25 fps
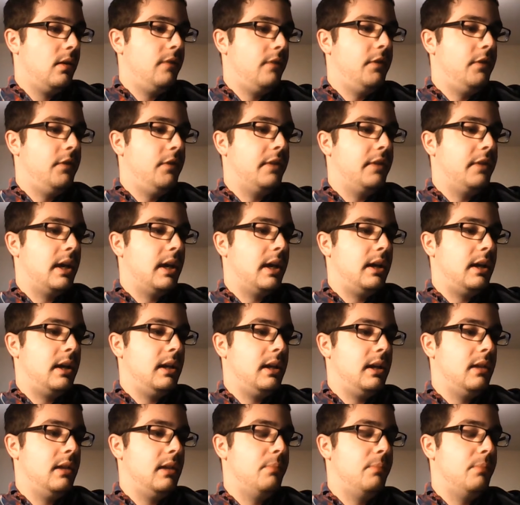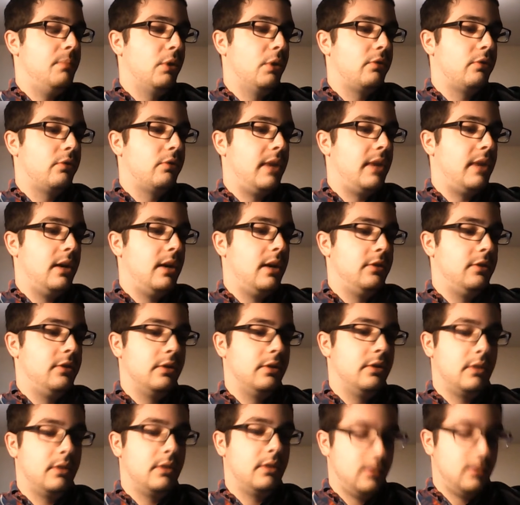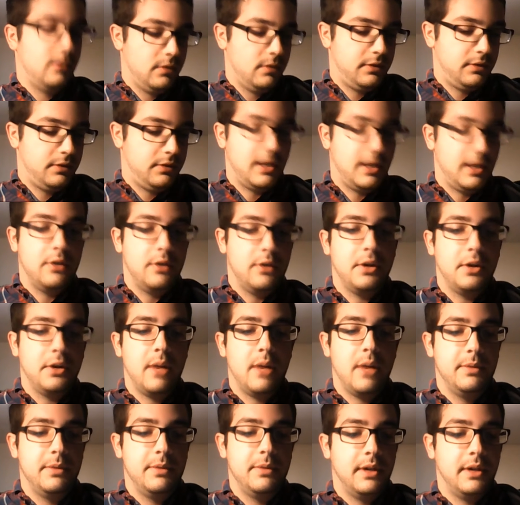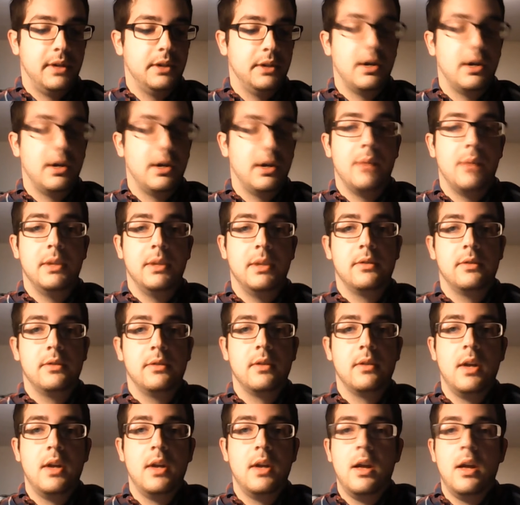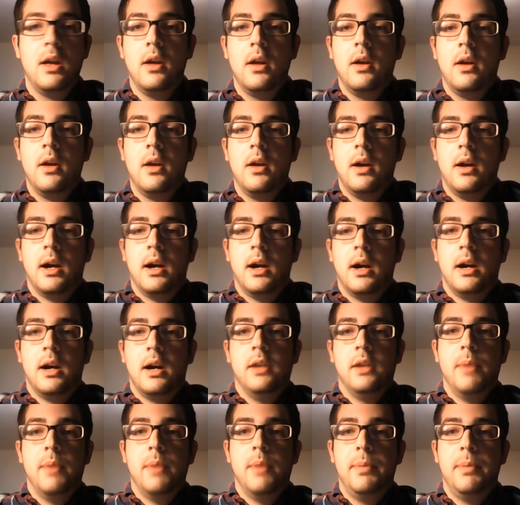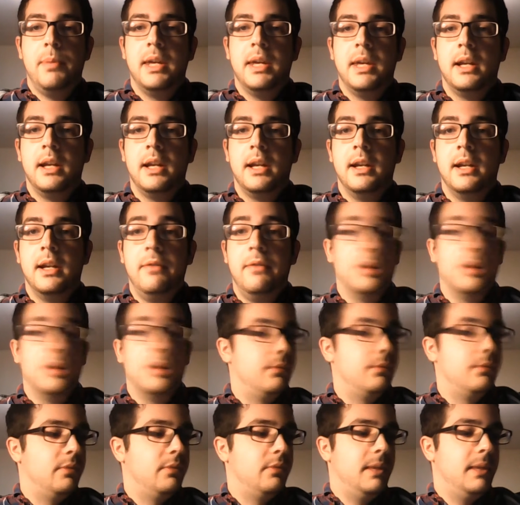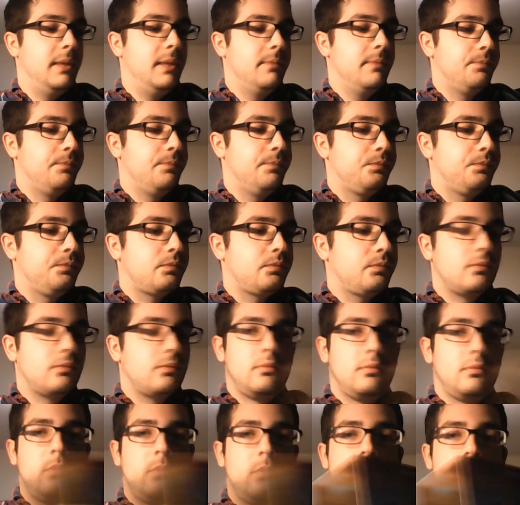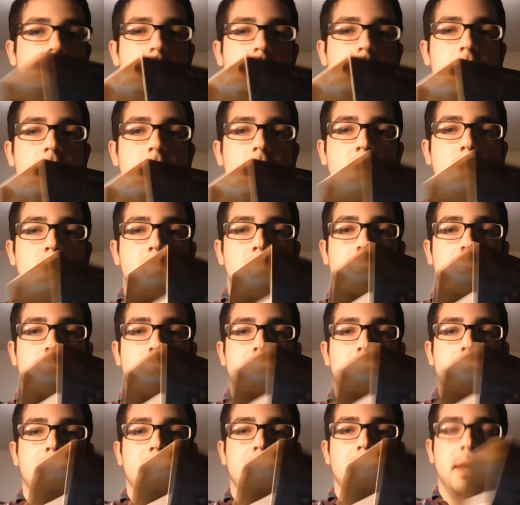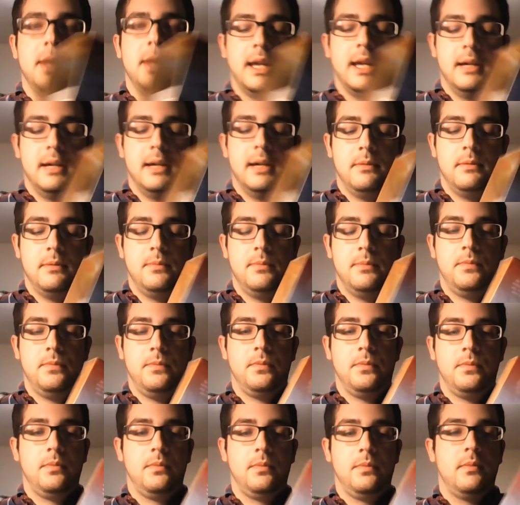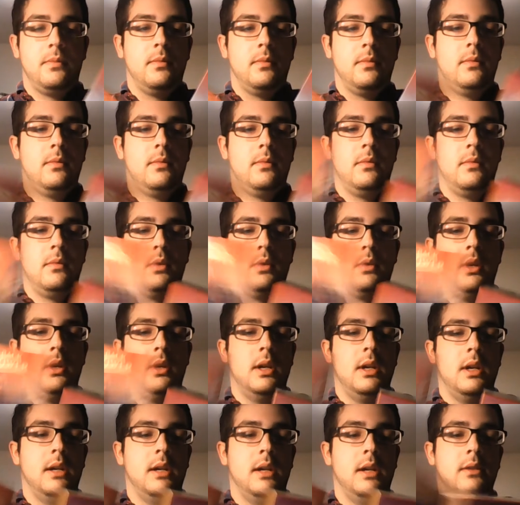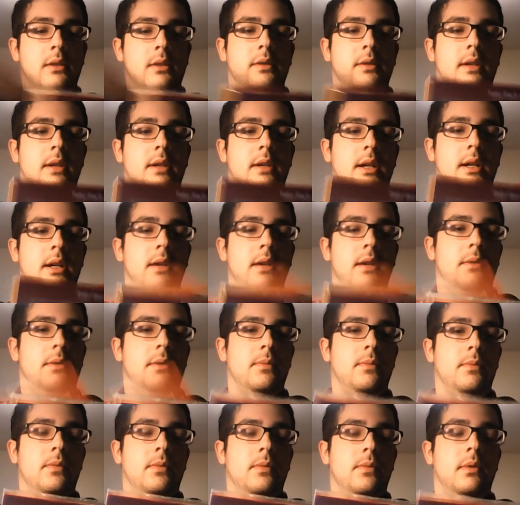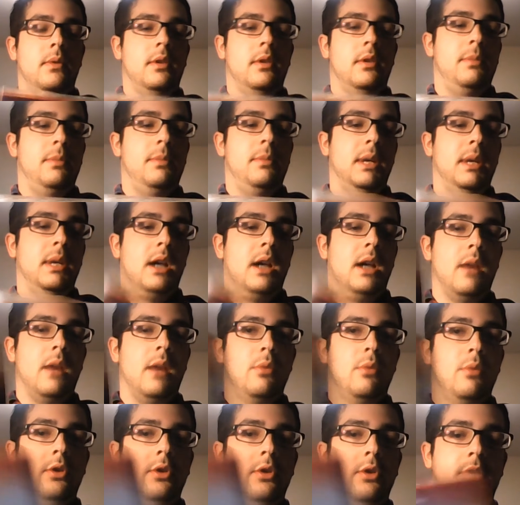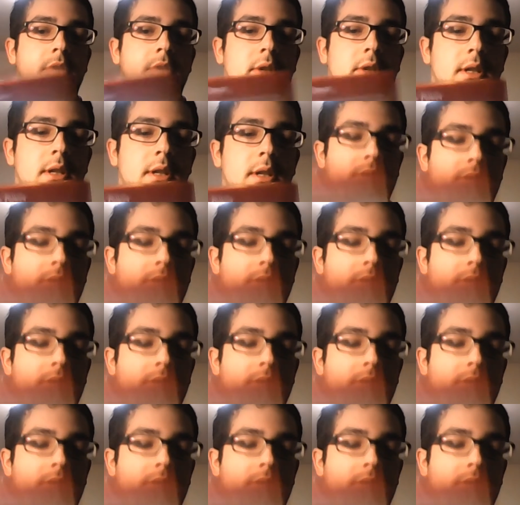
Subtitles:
you've got any bulk rares or standard commons and uncommons, you might be getting an envelope from me. So surrounding that is this big cardboard sleeve,